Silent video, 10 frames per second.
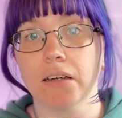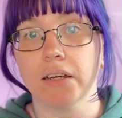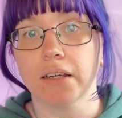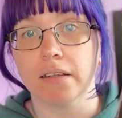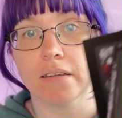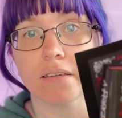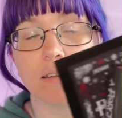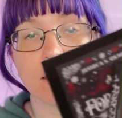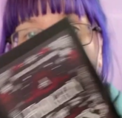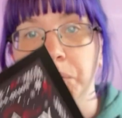is
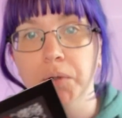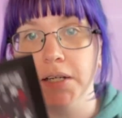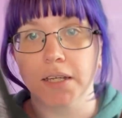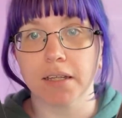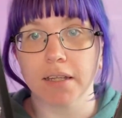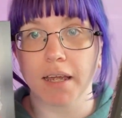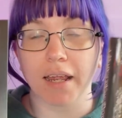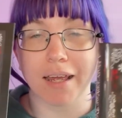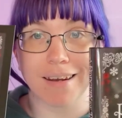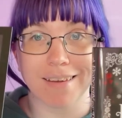the book
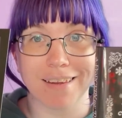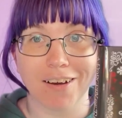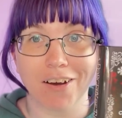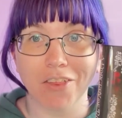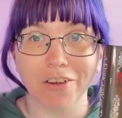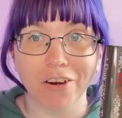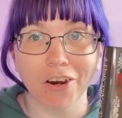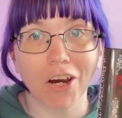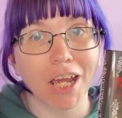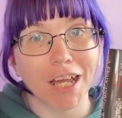and the
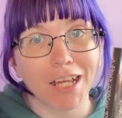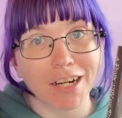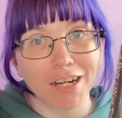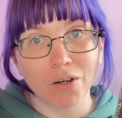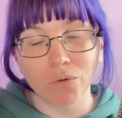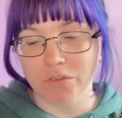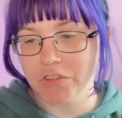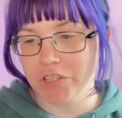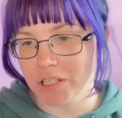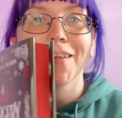author note.